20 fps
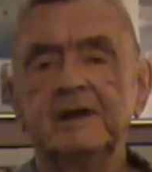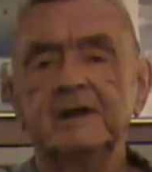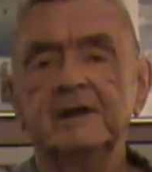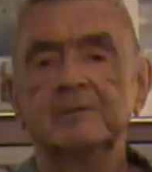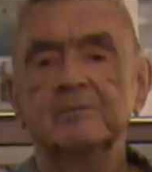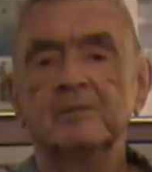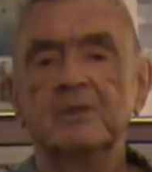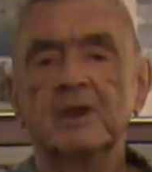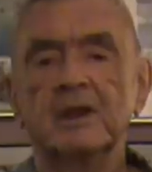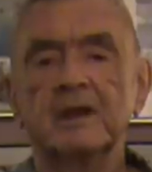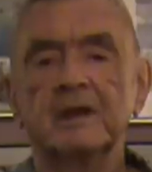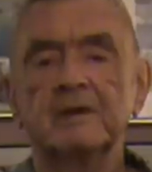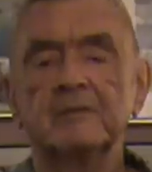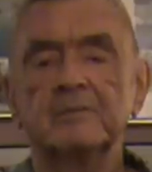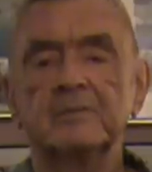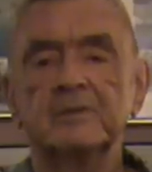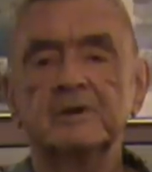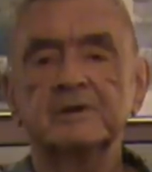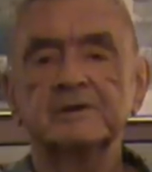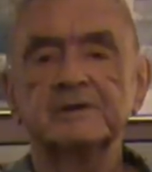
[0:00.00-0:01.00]
at
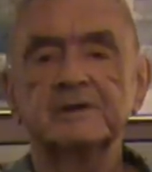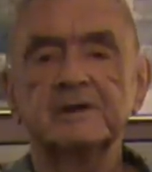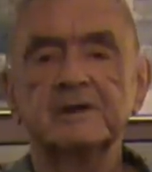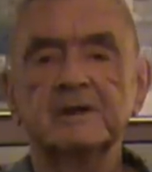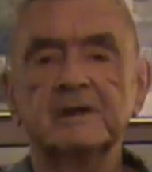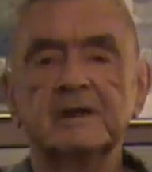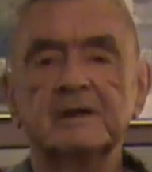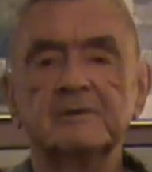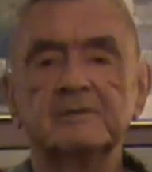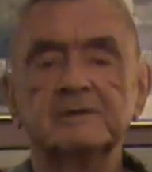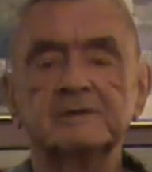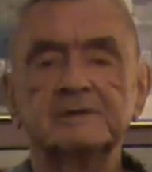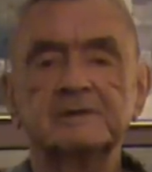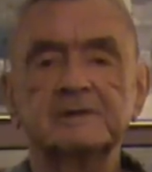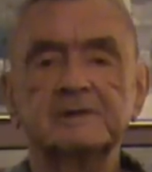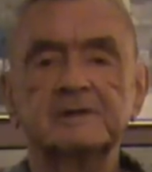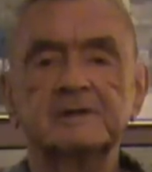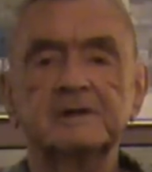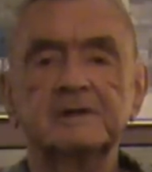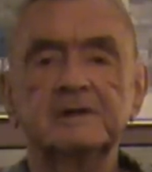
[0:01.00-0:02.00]
Belém, Brazil. That was
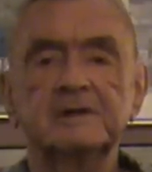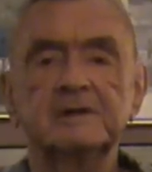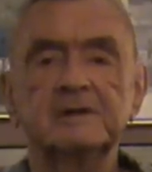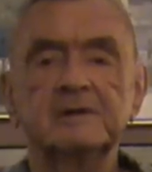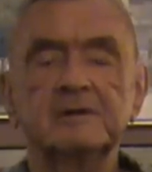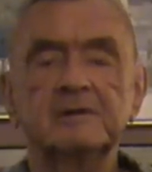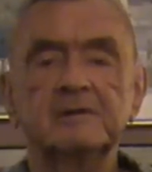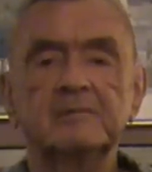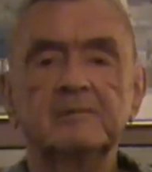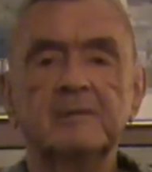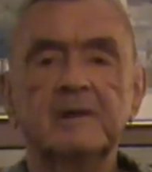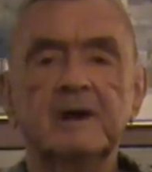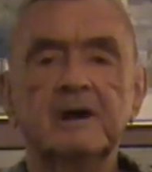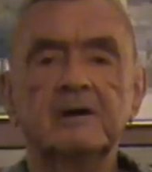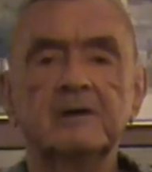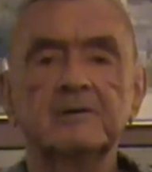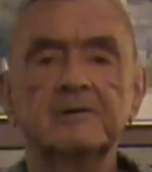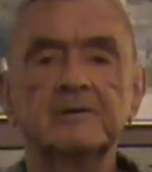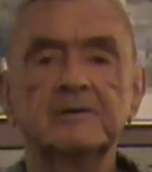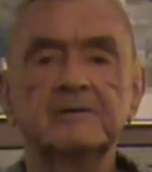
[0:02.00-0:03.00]
at the
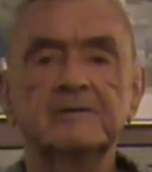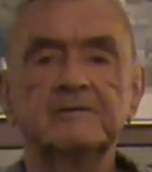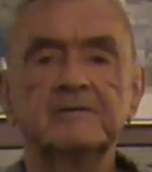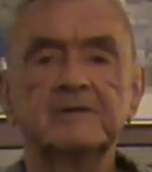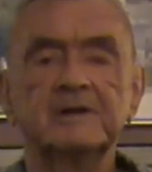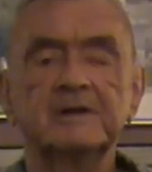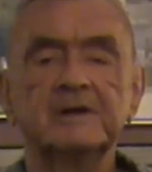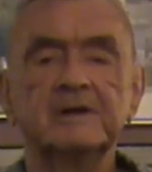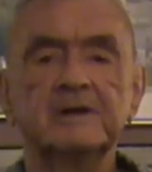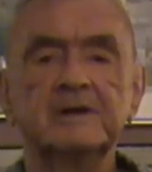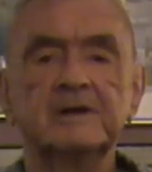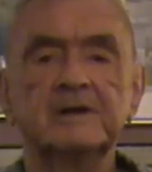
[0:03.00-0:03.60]
mouth of the